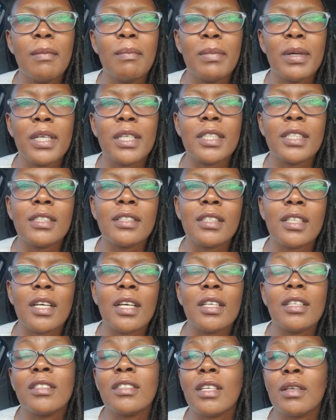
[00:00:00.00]
but it's
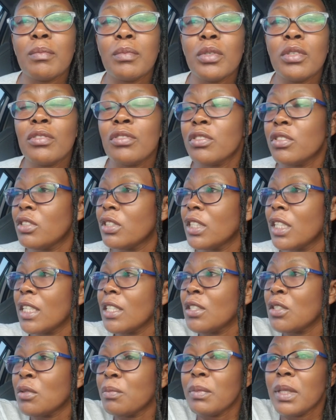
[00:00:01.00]
a beautiful
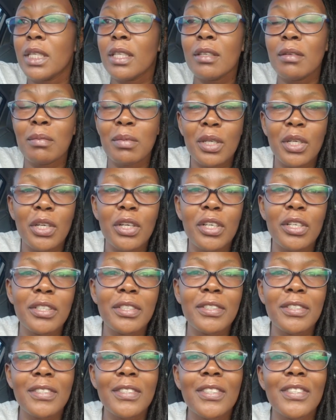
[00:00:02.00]
day to me
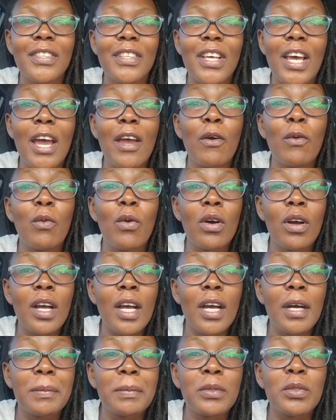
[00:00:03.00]
because I
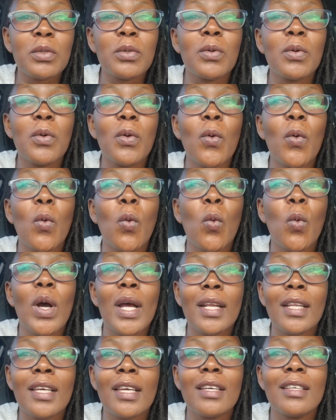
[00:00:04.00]
woke up to
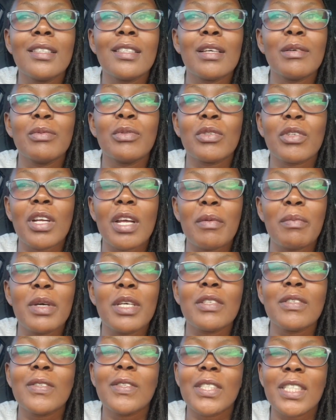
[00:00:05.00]
1k
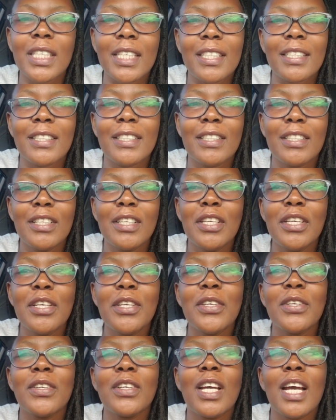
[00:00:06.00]
subscribers today.
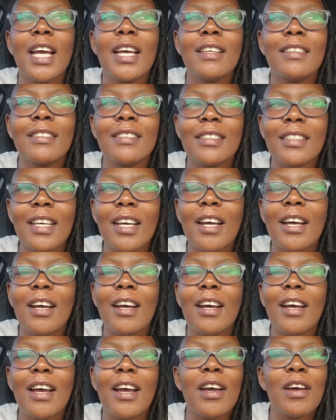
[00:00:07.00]
You guys,
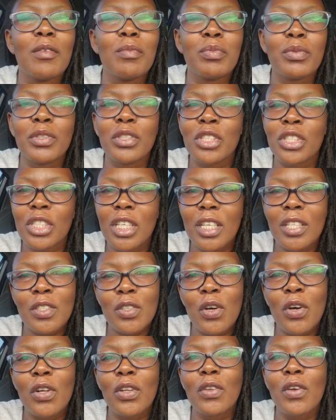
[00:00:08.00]
I appreciate
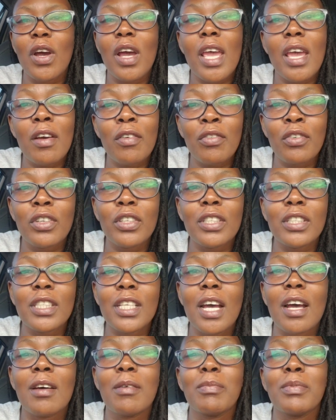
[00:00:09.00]
all your efforts.
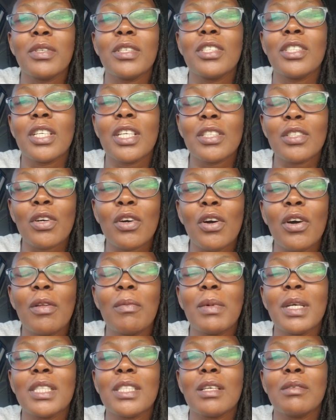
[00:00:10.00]
I appreciate all
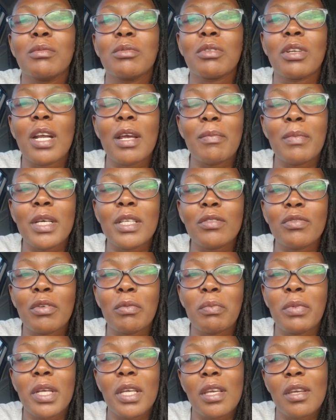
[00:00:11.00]
my subscribers
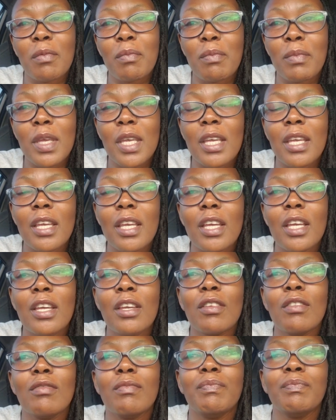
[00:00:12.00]
for bringing me
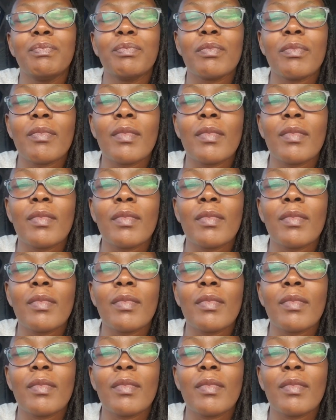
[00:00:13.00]
in